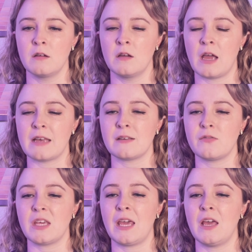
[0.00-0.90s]
as if
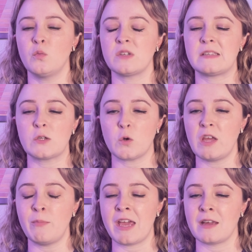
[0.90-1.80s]
the kid was
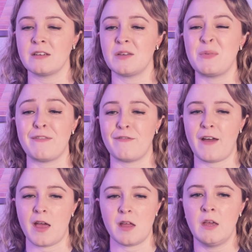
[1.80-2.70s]
screaming to be
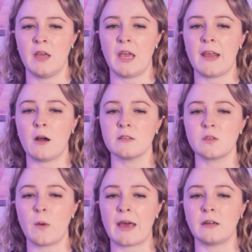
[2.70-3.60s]
fed. It
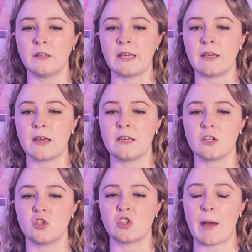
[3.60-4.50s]
also had a link
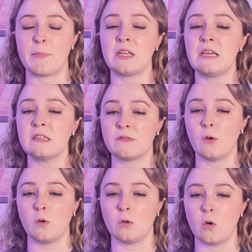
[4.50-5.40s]
into Japanese
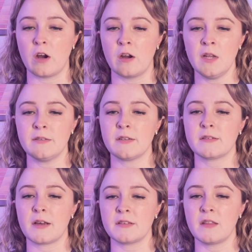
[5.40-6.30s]
folklore,
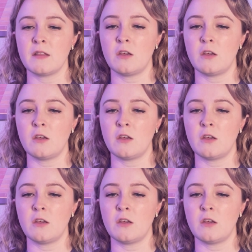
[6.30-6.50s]
discussing the